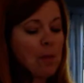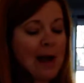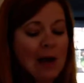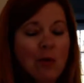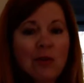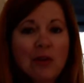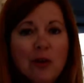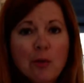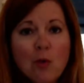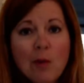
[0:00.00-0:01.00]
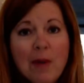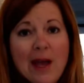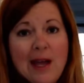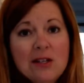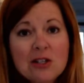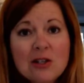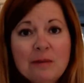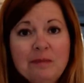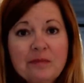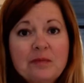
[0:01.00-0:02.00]
back with a little more paint.
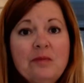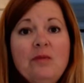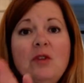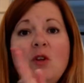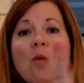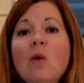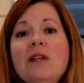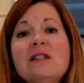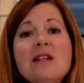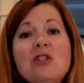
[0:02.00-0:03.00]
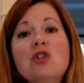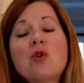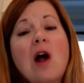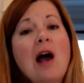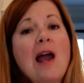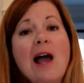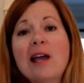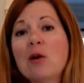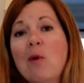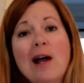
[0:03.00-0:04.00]
Once that's dry, I
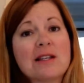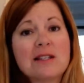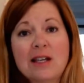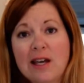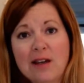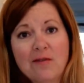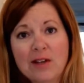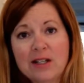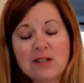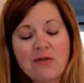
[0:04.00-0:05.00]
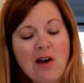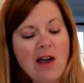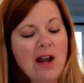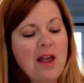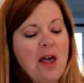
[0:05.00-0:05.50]
can wax again. It's fine.